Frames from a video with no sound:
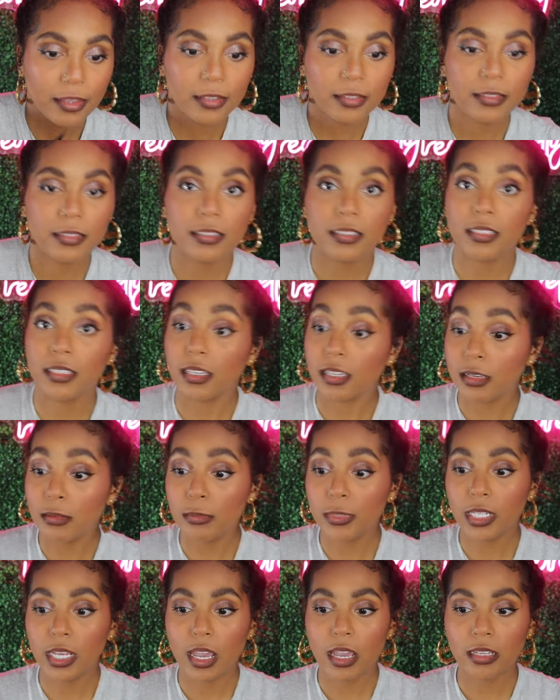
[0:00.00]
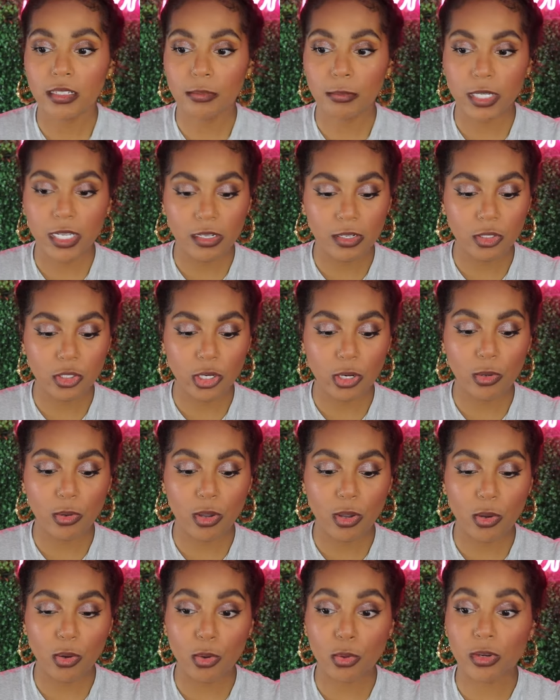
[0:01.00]
Skims has me in a
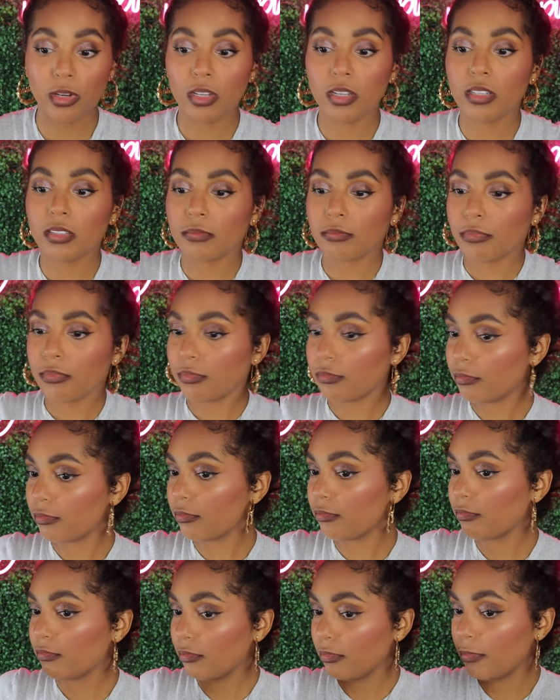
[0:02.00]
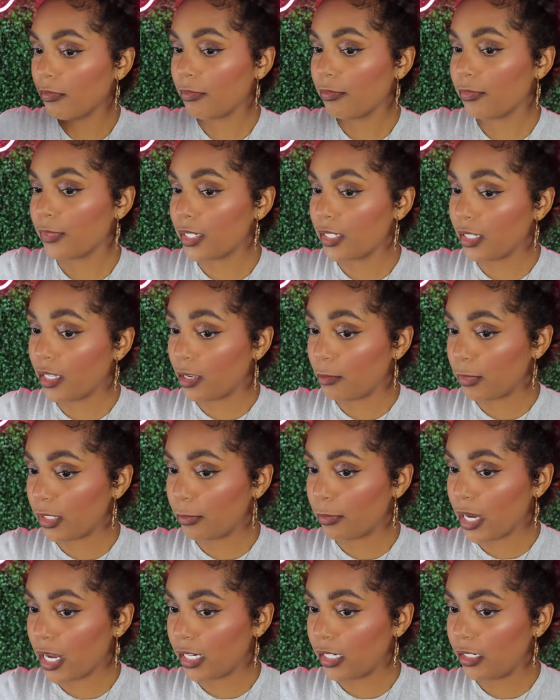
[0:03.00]
chokehold. Skims
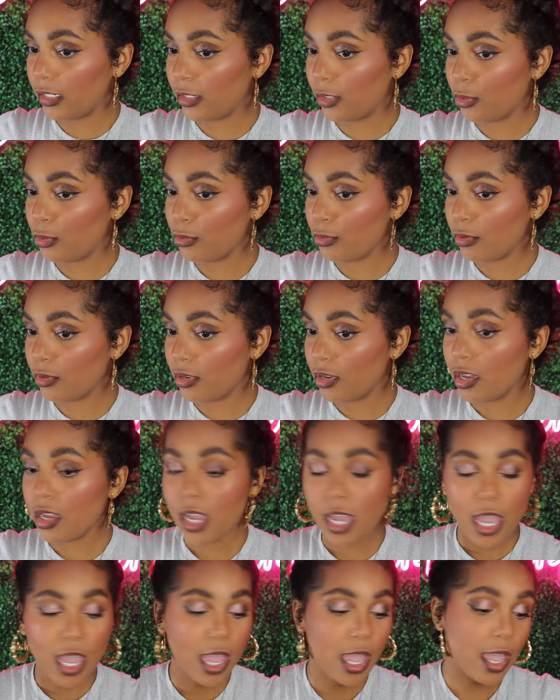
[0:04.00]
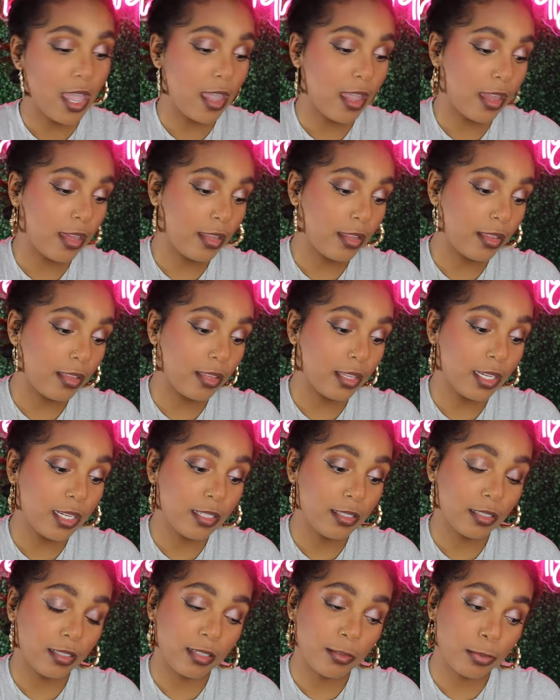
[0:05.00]
bodysuit.
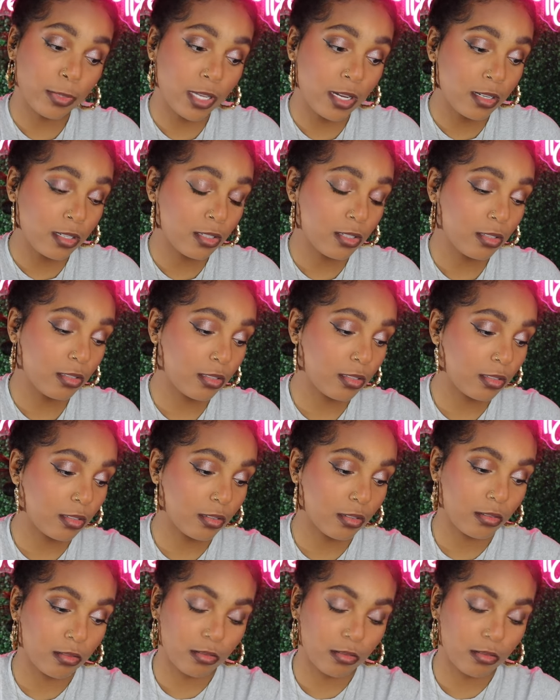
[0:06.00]
These lip liners,